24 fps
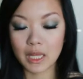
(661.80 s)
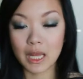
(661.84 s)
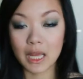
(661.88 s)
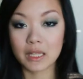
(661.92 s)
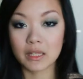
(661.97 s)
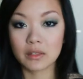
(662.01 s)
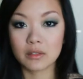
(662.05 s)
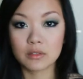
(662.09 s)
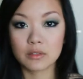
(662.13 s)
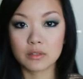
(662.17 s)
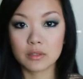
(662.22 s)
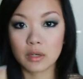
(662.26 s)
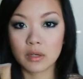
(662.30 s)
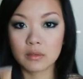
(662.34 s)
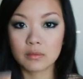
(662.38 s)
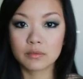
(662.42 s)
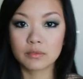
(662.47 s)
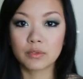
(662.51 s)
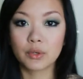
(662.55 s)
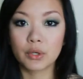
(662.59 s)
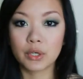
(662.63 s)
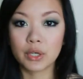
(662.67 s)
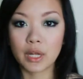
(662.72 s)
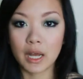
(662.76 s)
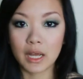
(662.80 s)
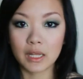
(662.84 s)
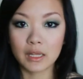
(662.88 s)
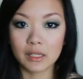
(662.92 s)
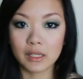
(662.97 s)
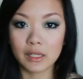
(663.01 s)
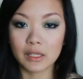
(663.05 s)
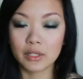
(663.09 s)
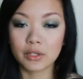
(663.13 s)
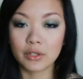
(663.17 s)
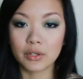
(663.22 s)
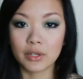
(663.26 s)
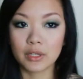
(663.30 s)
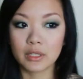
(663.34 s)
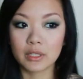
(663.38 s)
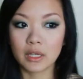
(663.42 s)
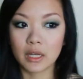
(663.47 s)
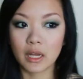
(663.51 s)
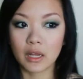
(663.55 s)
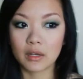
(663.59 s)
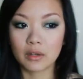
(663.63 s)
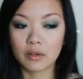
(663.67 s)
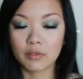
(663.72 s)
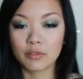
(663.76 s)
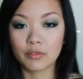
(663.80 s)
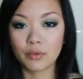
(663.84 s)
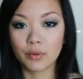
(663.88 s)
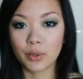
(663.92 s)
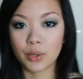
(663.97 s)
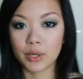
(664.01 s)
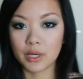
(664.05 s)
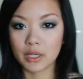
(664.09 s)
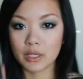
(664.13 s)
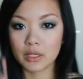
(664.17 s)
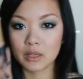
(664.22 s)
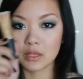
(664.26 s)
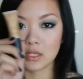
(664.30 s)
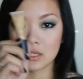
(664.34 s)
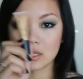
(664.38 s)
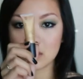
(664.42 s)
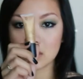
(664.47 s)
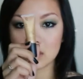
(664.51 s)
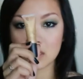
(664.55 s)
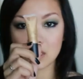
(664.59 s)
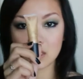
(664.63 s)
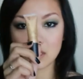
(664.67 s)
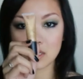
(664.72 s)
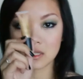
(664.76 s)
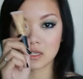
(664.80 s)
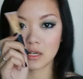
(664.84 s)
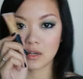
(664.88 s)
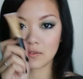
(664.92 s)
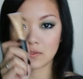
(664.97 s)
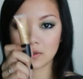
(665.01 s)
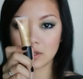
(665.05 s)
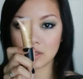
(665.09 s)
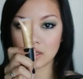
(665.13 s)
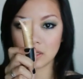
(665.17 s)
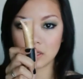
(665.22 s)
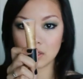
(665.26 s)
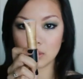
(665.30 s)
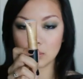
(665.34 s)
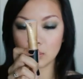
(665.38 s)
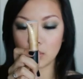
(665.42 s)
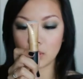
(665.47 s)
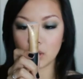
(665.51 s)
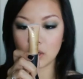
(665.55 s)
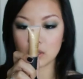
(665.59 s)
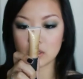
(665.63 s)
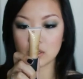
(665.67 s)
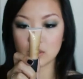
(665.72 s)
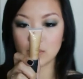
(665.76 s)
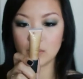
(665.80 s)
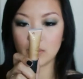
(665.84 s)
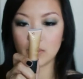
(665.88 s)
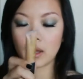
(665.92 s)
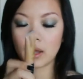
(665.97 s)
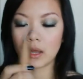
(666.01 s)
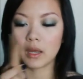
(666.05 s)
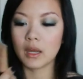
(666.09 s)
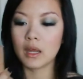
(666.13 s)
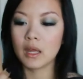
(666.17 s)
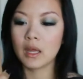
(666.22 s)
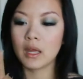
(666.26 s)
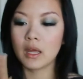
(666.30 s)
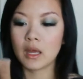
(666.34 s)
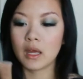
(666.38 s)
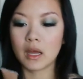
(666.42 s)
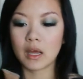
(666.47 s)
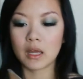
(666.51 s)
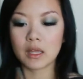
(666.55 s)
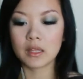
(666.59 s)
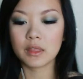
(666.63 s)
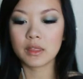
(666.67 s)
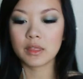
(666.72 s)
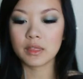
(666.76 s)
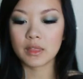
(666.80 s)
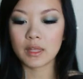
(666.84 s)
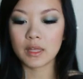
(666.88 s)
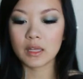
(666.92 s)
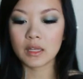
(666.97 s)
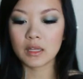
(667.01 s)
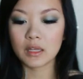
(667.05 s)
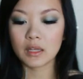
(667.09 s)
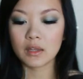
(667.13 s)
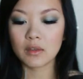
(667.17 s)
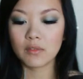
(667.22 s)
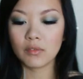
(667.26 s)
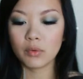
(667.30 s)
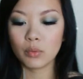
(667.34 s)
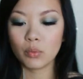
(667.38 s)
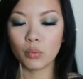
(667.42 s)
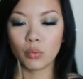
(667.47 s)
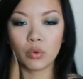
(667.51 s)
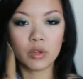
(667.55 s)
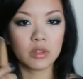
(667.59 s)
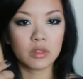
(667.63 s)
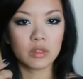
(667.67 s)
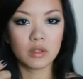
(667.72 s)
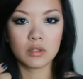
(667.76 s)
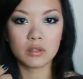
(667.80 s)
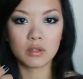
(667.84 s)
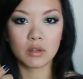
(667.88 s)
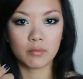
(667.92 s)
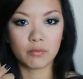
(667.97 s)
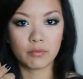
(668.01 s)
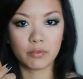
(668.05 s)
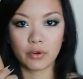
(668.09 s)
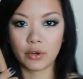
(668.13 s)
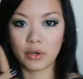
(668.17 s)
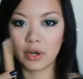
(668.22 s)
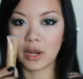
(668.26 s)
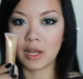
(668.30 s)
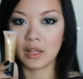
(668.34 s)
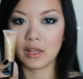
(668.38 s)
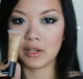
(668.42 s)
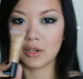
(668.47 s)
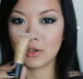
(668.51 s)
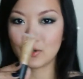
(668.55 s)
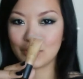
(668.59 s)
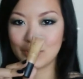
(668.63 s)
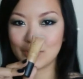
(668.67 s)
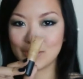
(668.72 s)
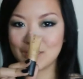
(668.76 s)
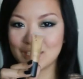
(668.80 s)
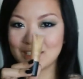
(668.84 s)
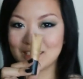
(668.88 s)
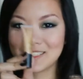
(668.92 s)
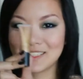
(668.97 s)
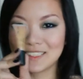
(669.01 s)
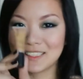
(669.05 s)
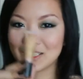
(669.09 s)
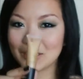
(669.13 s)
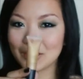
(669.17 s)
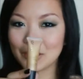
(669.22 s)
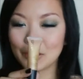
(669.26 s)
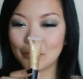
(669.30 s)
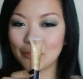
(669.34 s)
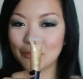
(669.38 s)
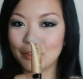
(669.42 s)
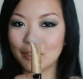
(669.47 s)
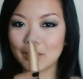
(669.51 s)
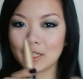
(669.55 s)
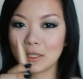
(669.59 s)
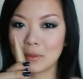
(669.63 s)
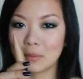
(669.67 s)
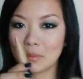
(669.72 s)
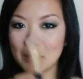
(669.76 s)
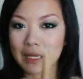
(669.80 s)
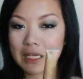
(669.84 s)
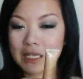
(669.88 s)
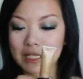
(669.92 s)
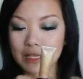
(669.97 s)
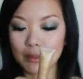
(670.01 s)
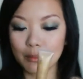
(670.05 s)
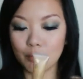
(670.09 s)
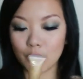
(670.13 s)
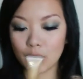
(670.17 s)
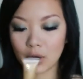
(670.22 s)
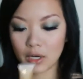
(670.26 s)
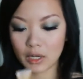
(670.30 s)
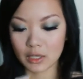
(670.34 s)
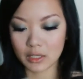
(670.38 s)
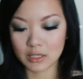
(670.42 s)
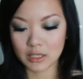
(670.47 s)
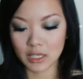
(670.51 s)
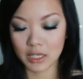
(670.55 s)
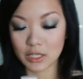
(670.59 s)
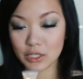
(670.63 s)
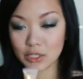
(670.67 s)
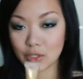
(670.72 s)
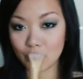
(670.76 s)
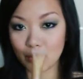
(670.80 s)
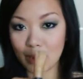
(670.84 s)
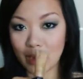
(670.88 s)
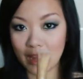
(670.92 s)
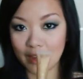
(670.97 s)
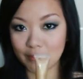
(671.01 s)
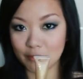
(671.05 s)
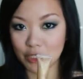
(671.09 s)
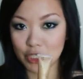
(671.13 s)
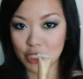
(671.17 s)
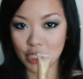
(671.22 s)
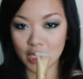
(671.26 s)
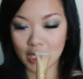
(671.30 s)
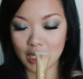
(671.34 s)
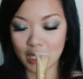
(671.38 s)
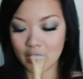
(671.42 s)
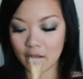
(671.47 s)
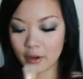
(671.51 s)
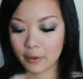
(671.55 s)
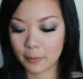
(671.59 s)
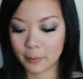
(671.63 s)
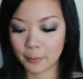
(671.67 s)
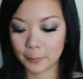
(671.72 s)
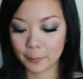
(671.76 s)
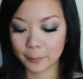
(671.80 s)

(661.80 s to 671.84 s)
like the Tom Ford highlighter and can't afford it, this is definitely the product to buy. I think even with the Tom Ford highlighter, this is still a really amazing product and you have to check it out.